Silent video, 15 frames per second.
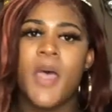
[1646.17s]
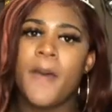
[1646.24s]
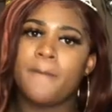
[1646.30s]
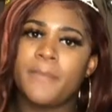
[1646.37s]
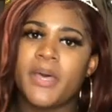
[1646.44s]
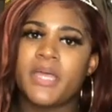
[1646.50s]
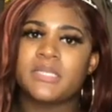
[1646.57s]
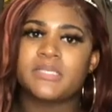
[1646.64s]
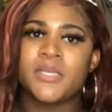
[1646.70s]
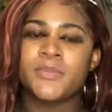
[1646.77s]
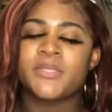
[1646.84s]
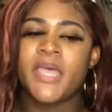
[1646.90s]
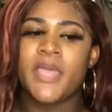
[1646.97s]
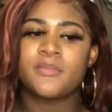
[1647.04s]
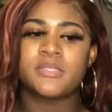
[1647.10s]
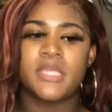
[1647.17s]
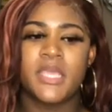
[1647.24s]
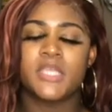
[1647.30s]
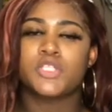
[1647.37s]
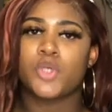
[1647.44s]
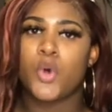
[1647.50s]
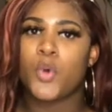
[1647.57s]
But sometimes
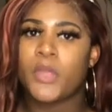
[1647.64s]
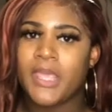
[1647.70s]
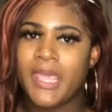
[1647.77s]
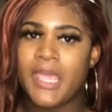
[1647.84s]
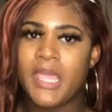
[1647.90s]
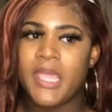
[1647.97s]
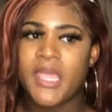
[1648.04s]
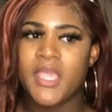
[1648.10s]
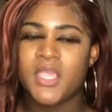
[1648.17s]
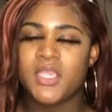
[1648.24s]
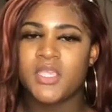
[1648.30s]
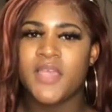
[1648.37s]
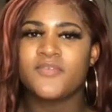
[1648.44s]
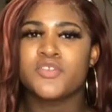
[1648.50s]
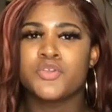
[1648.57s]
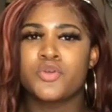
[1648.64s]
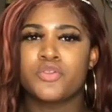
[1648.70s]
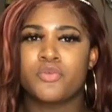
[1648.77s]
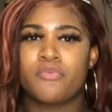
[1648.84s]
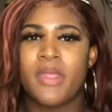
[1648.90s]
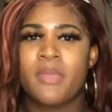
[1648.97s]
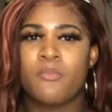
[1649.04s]
it's okay, you have to know the
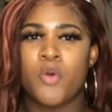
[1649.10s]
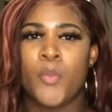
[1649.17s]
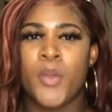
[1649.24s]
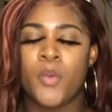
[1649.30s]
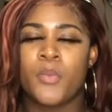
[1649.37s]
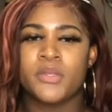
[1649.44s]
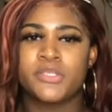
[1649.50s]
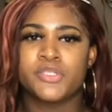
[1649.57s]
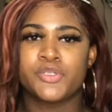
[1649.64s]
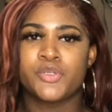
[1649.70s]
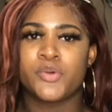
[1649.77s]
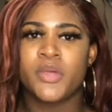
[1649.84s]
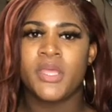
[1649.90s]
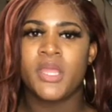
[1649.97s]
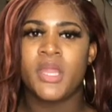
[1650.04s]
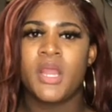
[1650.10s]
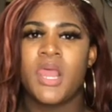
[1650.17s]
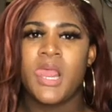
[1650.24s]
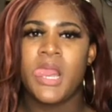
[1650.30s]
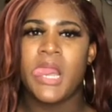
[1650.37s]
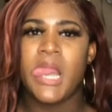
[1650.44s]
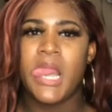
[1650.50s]
right moment when to do it,
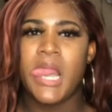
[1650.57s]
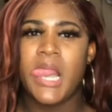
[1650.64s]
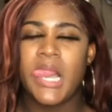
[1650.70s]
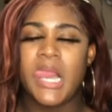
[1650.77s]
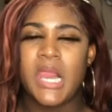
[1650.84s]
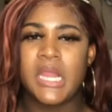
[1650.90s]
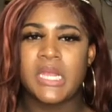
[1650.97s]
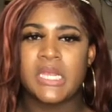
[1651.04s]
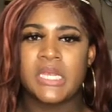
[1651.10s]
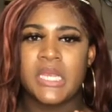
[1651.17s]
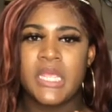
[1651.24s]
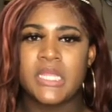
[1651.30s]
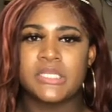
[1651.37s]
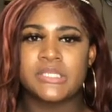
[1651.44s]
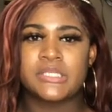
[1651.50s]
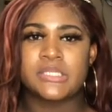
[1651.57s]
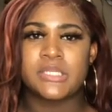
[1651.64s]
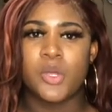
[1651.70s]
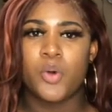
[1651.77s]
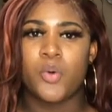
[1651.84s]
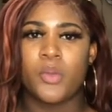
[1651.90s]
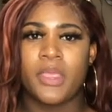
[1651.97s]
and it's
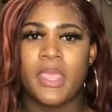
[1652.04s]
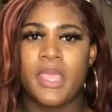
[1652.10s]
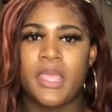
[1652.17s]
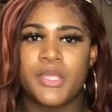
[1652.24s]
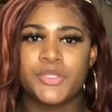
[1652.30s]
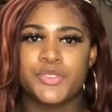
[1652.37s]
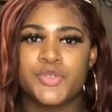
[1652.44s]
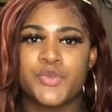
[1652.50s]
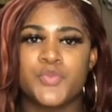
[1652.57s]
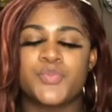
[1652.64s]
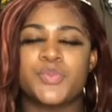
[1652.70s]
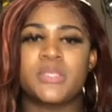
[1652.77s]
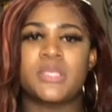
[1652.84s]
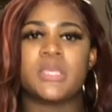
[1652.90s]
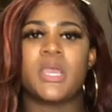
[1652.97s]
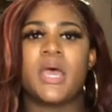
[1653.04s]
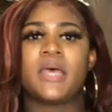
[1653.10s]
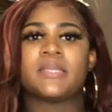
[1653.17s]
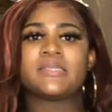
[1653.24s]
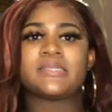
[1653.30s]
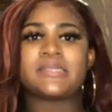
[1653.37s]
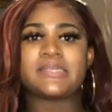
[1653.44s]
okay to be
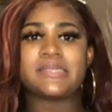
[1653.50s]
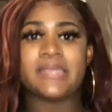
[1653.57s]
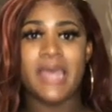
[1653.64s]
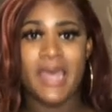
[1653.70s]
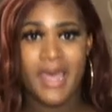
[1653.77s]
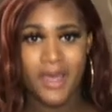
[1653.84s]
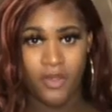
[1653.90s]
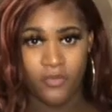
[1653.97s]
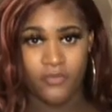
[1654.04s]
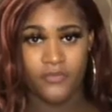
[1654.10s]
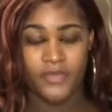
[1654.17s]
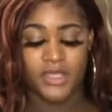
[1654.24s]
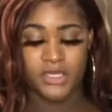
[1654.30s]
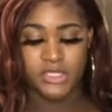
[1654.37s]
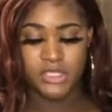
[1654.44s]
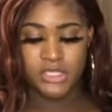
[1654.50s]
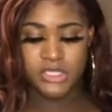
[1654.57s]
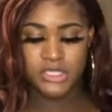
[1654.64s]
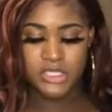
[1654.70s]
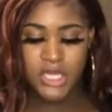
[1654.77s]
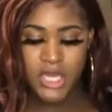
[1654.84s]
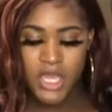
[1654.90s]

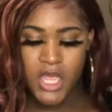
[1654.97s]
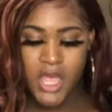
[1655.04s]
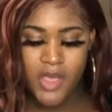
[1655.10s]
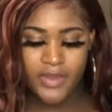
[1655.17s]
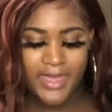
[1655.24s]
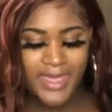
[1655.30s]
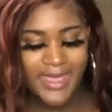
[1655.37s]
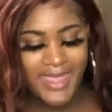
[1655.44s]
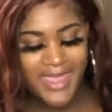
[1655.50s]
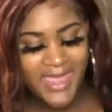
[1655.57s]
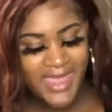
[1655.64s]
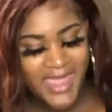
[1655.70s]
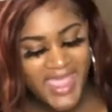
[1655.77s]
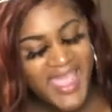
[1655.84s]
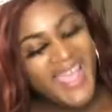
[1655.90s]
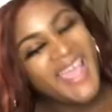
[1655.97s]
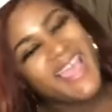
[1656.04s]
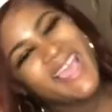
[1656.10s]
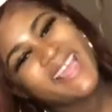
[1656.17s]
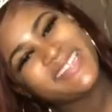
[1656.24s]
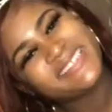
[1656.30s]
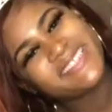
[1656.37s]
selfish, okay?
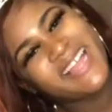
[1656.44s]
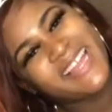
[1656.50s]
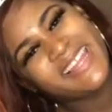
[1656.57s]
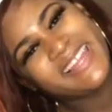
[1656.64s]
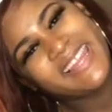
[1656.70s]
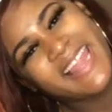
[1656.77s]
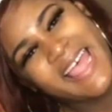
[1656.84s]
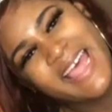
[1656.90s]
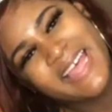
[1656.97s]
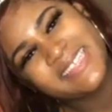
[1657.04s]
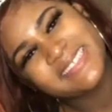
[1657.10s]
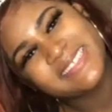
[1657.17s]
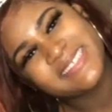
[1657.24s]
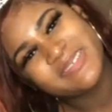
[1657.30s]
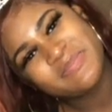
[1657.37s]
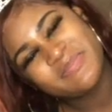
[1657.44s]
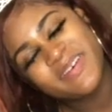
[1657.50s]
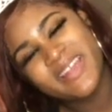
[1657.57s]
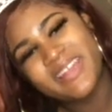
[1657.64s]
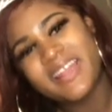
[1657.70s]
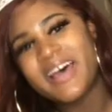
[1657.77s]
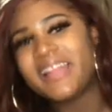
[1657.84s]
And last
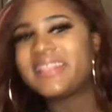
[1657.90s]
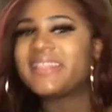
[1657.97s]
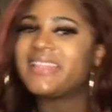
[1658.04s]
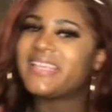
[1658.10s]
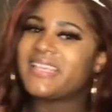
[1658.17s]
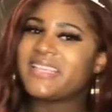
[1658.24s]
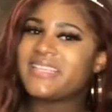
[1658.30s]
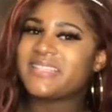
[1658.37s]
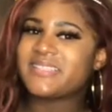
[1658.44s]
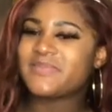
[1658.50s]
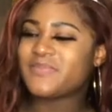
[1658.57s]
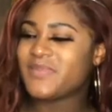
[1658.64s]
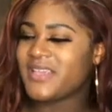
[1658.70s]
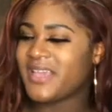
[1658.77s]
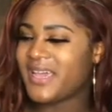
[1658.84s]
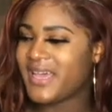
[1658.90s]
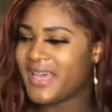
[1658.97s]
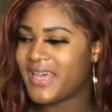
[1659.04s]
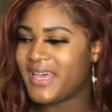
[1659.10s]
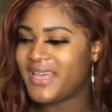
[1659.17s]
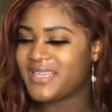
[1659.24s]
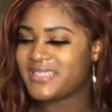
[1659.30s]
but not least,
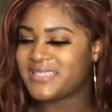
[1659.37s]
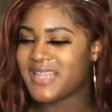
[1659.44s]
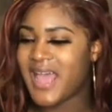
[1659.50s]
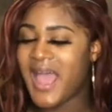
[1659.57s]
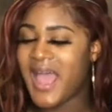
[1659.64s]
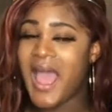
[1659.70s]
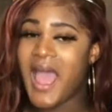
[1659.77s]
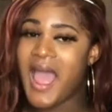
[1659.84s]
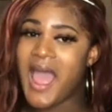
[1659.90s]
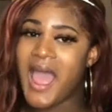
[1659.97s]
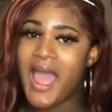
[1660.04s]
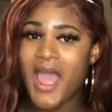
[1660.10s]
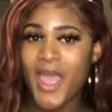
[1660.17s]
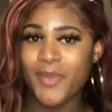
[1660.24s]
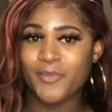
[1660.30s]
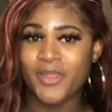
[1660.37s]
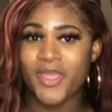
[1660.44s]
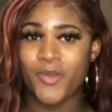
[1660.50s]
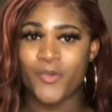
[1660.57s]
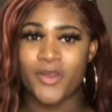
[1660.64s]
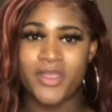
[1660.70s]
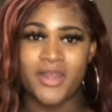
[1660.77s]
because I'm
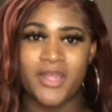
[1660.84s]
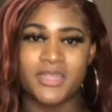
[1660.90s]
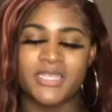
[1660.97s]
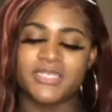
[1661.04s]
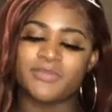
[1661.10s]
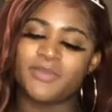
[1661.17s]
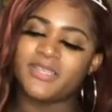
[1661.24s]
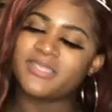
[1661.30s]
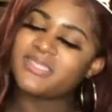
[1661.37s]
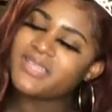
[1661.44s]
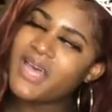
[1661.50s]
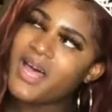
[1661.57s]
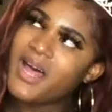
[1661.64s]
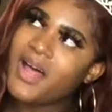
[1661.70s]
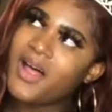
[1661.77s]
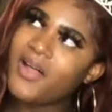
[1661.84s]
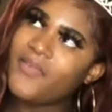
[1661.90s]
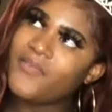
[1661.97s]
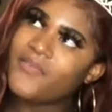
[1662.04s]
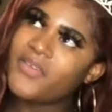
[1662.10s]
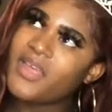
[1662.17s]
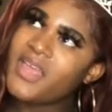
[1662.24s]
like working on this
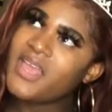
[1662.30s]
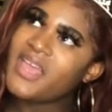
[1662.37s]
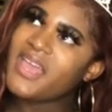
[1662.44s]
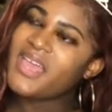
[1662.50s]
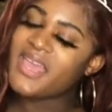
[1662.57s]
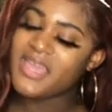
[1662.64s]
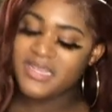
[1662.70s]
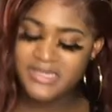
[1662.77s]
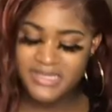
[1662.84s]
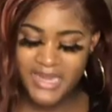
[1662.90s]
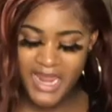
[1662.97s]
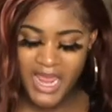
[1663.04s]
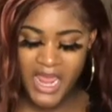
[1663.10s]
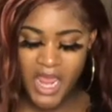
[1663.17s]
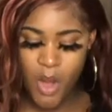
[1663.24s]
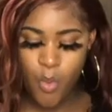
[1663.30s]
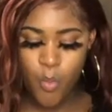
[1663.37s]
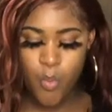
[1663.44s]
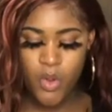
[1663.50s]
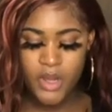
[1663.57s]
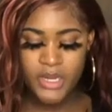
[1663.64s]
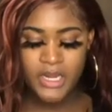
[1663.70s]
myself, is that
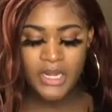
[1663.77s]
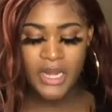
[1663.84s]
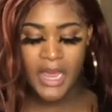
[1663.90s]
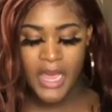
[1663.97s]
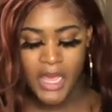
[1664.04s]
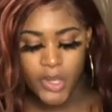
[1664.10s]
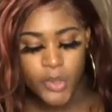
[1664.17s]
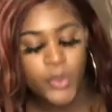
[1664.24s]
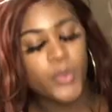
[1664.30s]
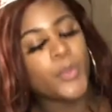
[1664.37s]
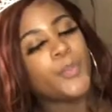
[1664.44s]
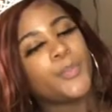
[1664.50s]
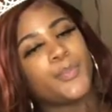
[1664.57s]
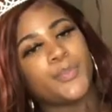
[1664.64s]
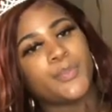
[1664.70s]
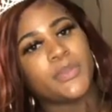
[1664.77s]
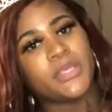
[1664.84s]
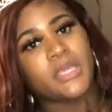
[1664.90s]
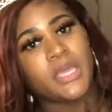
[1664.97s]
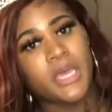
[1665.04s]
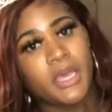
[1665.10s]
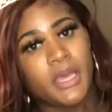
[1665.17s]
working out
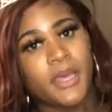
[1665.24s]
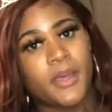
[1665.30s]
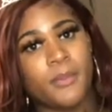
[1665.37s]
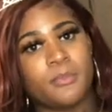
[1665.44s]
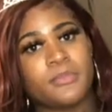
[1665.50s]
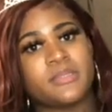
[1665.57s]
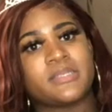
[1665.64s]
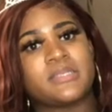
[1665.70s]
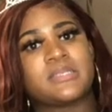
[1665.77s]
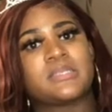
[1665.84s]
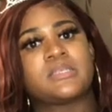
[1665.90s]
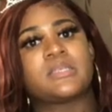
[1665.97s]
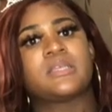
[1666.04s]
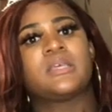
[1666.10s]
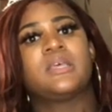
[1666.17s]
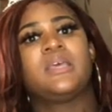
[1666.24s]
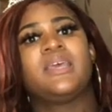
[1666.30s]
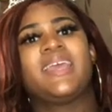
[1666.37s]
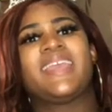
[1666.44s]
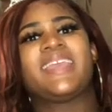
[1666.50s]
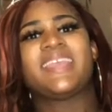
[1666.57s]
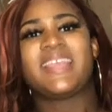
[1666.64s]
becomes
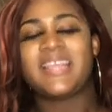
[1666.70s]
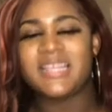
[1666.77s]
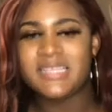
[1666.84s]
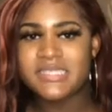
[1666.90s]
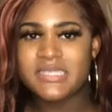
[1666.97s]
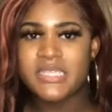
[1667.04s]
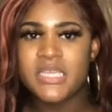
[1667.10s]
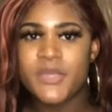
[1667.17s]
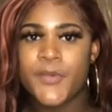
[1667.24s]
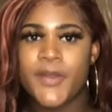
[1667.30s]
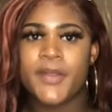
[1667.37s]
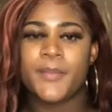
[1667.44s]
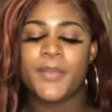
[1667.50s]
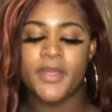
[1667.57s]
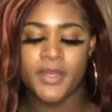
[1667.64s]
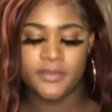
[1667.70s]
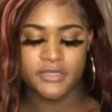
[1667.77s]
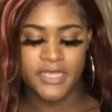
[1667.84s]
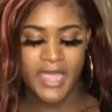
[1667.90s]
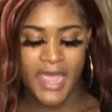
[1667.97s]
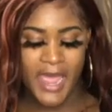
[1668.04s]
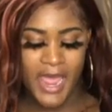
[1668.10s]
easy when it becomes
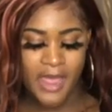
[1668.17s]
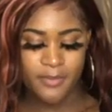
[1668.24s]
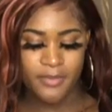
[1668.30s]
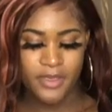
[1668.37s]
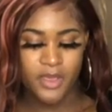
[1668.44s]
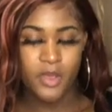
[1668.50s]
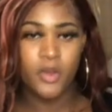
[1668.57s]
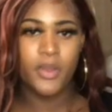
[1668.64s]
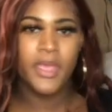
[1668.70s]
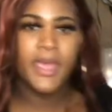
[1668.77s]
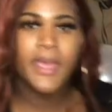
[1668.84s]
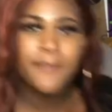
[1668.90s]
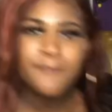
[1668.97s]
a habit, okay?